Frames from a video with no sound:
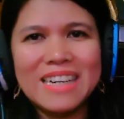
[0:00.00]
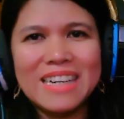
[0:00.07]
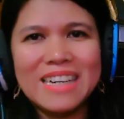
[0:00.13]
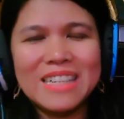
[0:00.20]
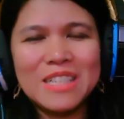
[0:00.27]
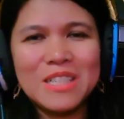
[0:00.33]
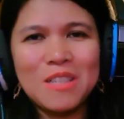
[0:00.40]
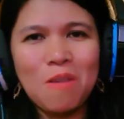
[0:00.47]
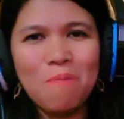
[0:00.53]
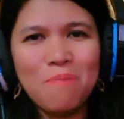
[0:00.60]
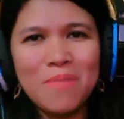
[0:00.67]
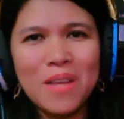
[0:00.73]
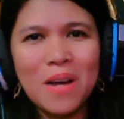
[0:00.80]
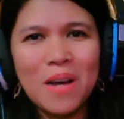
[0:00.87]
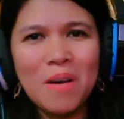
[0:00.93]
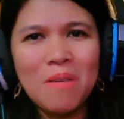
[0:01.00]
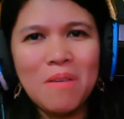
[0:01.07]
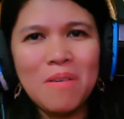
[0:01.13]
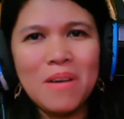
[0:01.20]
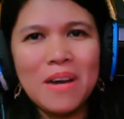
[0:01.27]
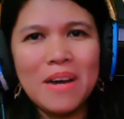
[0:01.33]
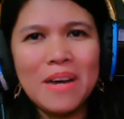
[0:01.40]
As of
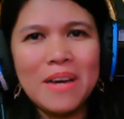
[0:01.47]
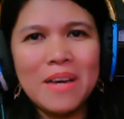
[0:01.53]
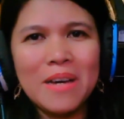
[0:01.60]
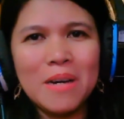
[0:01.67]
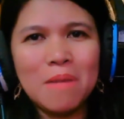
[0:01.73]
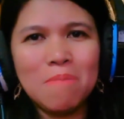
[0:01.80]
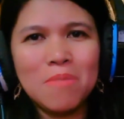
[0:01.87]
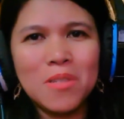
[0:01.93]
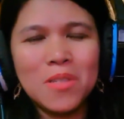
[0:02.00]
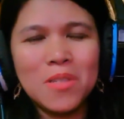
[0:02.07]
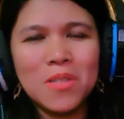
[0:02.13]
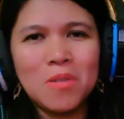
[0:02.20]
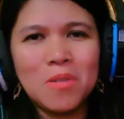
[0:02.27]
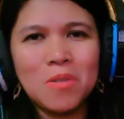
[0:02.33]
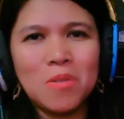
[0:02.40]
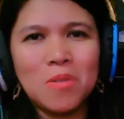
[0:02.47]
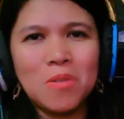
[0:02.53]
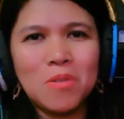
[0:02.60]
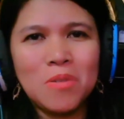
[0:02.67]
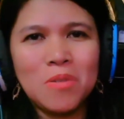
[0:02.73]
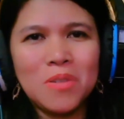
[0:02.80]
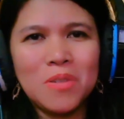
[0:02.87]
now, I am
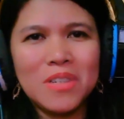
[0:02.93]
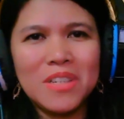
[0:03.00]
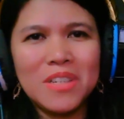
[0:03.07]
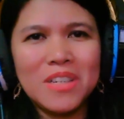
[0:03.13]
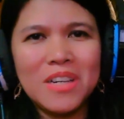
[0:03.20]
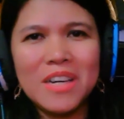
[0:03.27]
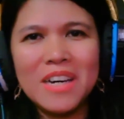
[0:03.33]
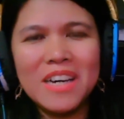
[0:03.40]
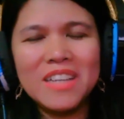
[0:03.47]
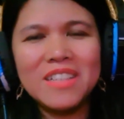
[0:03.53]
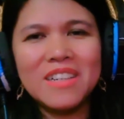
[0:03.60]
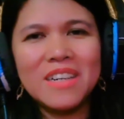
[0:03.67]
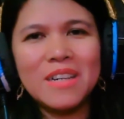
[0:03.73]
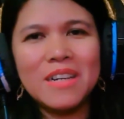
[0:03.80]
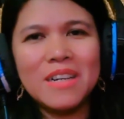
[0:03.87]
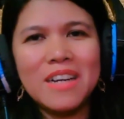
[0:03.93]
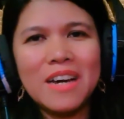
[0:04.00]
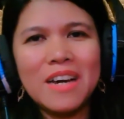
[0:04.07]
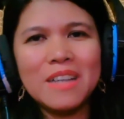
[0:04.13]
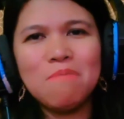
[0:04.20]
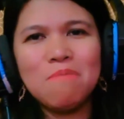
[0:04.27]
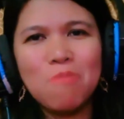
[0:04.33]
so, there are
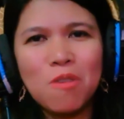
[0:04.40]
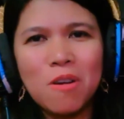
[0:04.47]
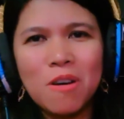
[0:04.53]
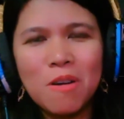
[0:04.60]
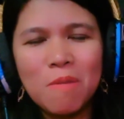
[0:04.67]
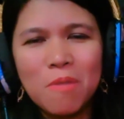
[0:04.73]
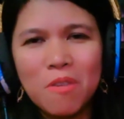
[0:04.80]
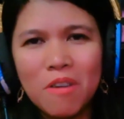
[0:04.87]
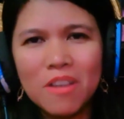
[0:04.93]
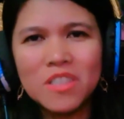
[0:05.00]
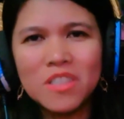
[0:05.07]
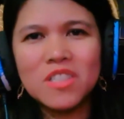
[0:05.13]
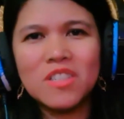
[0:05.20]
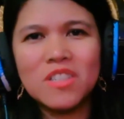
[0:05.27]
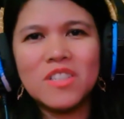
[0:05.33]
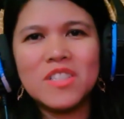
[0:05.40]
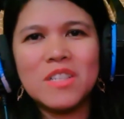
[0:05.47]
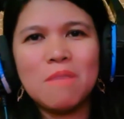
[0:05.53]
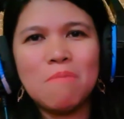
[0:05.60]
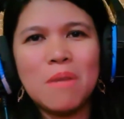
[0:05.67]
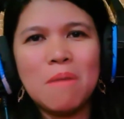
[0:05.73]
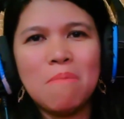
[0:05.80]
lots more questions
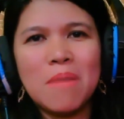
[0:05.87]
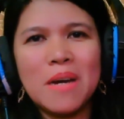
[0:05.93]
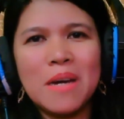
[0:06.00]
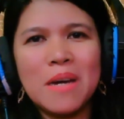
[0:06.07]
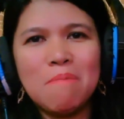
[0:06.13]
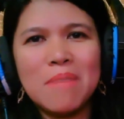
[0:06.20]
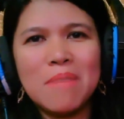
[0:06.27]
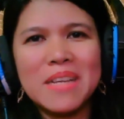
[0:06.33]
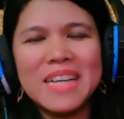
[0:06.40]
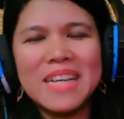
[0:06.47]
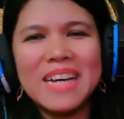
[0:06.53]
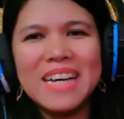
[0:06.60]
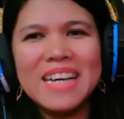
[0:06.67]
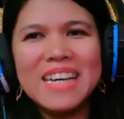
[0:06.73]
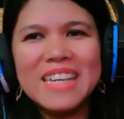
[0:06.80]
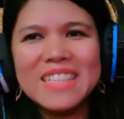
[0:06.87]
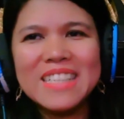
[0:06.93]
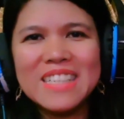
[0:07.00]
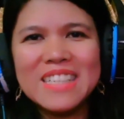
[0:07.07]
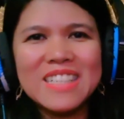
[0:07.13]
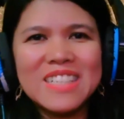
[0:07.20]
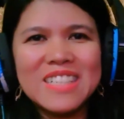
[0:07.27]
in my mind, but
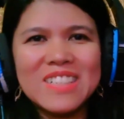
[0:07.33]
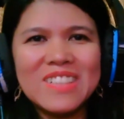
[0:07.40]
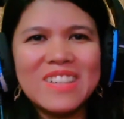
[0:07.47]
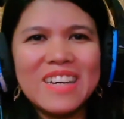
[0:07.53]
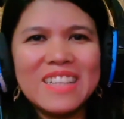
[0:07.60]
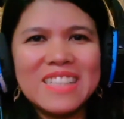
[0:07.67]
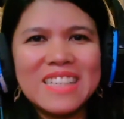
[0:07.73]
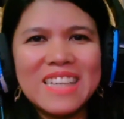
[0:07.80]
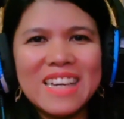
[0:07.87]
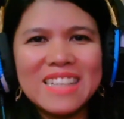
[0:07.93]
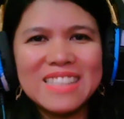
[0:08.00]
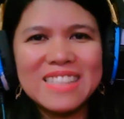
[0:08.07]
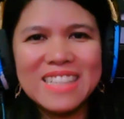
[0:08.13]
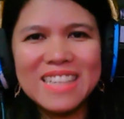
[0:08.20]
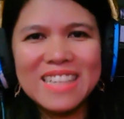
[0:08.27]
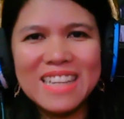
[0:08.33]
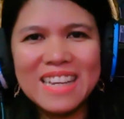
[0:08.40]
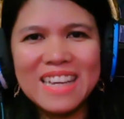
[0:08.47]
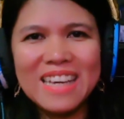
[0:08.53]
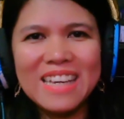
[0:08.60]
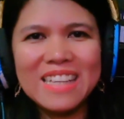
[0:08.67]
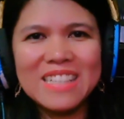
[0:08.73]
since it's already getting
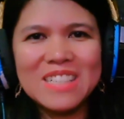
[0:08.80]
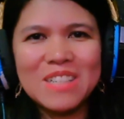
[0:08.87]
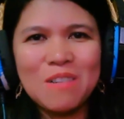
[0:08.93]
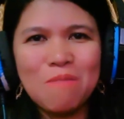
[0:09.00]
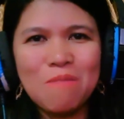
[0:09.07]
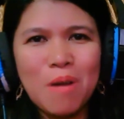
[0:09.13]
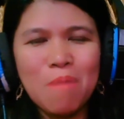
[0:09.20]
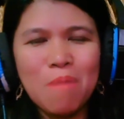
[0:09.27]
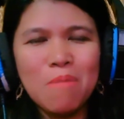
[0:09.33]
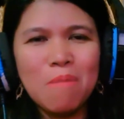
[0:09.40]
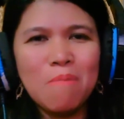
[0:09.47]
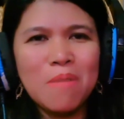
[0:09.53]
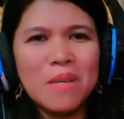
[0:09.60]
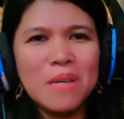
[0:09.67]
late, so probably